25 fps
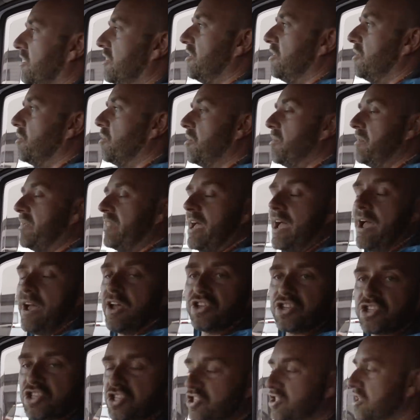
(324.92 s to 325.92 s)
The woman
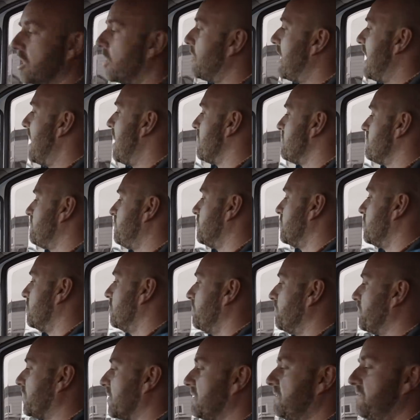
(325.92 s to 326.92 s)
there, so
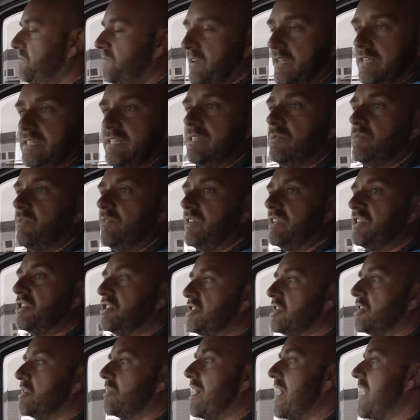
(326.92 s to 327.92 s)
helpful, fitted within 2